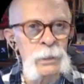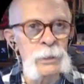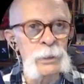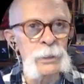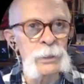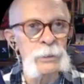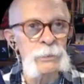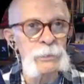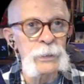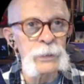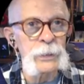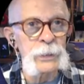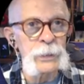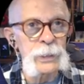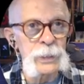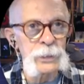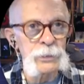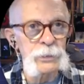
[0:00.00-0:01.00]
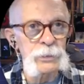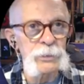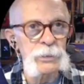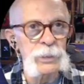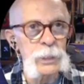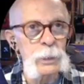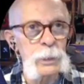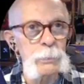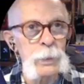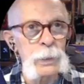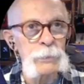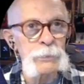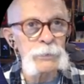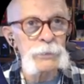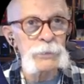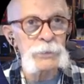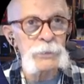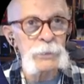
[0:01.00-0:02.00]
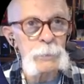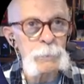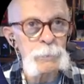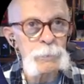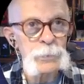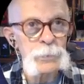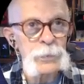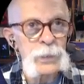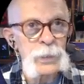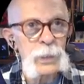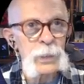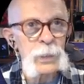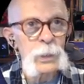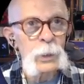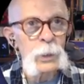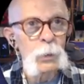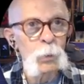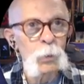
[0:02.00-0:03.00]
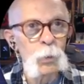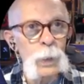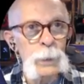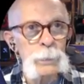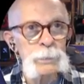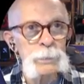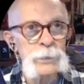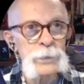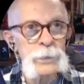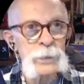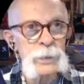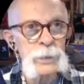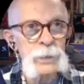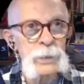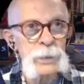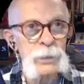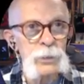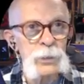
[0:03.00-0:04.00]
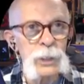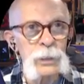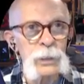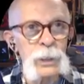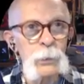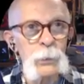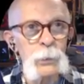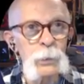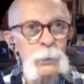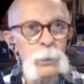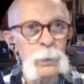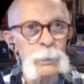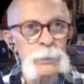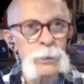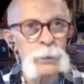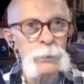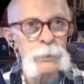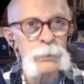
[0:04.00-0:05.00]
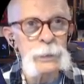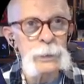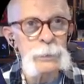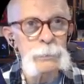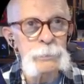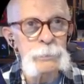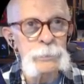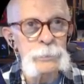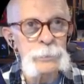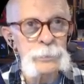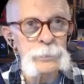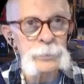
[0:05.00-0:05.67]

these are very good answers. Earmuffs, whipped jello and whipped cream.